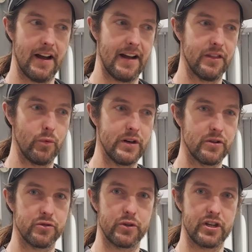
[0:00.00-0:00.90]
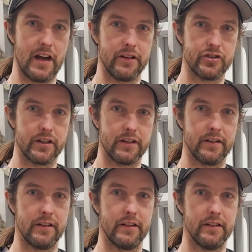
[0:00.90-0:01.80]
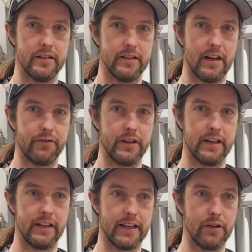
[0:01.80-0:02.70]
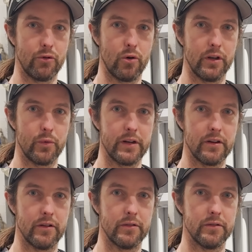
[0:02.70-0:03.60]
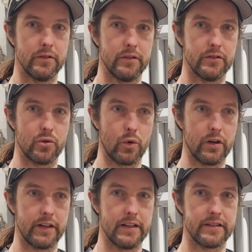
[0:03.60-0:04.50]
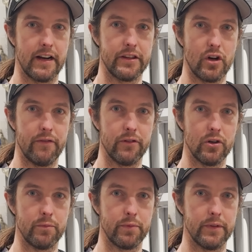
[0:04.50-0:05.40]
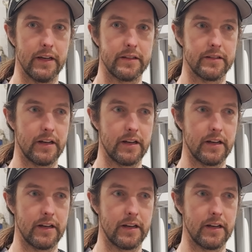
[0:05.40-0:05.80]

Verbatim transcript: The windows were challenging. Definitely getting that rolling window to work inside the envelope that